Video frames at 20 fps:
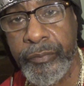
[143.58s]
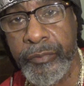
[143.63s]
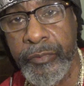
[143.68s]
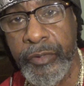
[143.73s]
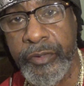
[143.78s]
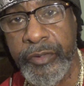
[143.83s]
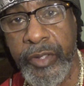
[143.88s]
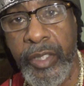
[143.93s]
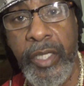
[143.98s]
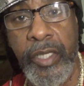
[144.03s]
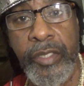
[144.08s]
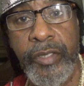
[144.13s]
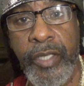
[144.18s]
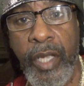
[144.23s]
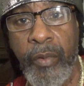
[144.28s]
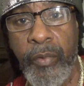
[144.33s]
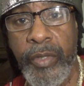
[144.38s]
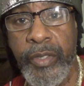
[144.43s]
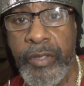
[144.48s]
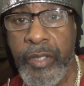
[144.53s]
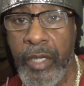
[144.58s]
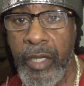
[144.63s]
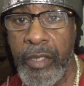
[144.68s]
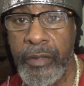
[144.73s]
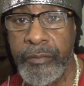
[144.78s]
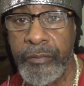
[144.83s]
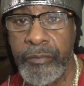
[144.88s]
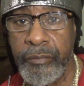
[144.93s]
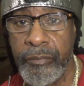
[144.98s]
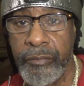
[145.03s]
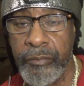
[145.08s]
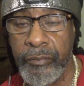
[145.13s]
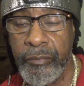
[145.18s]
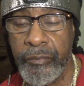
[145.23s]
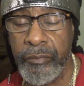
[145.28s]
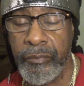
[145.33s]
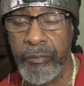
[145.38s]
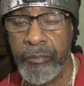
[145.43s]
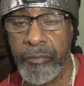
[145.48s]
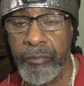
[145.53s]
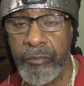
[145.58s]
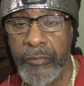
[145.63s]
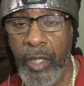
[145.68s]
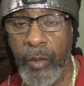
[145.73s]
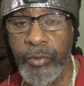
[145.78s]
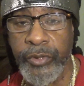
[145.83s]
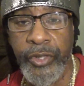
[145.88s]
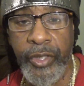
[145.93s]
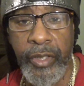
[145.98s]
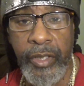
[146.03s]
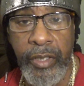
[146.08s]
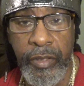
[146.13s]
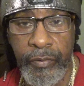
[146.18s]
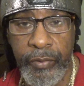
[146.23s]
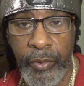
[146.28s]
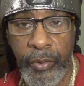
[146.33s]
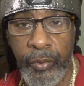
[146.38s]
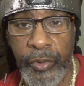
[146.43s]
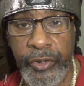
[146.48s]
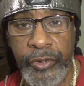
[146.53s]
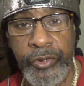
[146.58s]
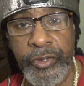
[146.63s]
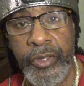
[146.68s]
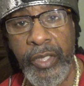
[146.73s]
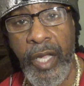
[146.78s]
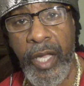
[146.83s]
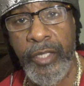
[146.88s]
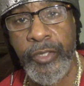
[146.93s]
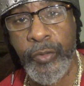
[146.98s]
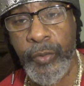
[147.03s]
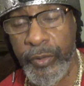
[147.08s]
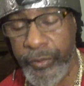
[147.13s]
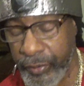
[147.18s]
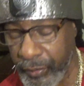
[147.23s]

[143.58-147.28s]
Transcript: the things that we done that was evil, which was contrary